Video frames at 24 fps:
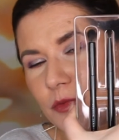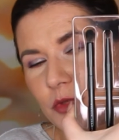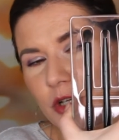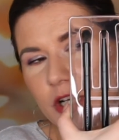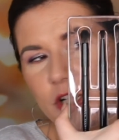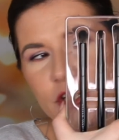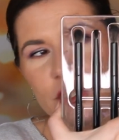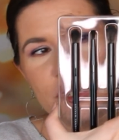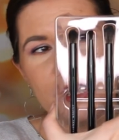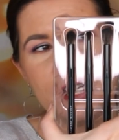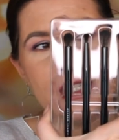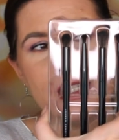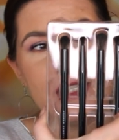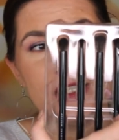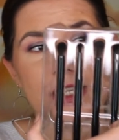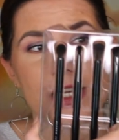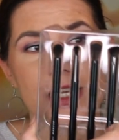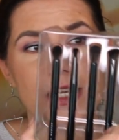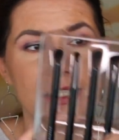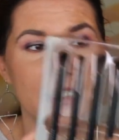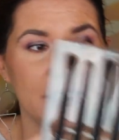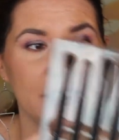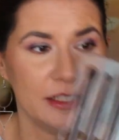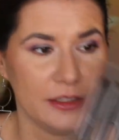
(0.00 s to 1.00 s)
brushes
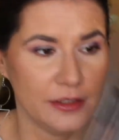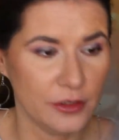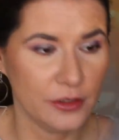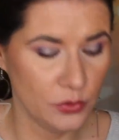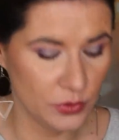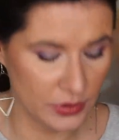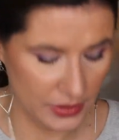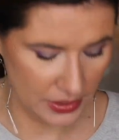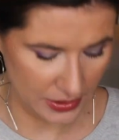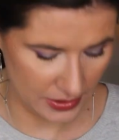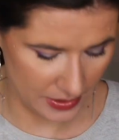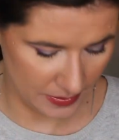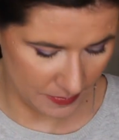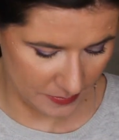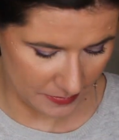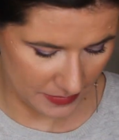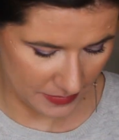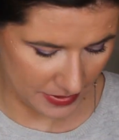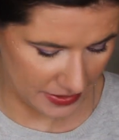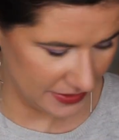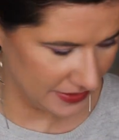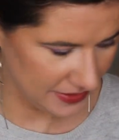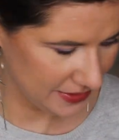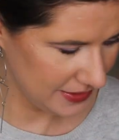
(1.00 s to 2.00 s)
that look
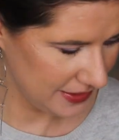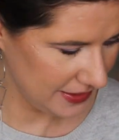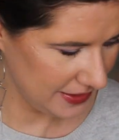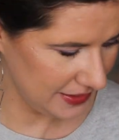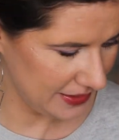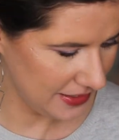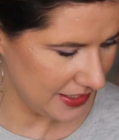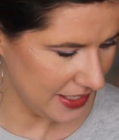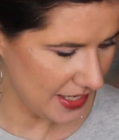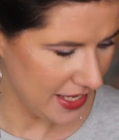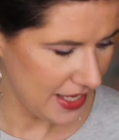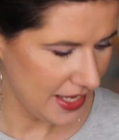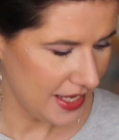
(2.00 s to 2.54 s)
amazing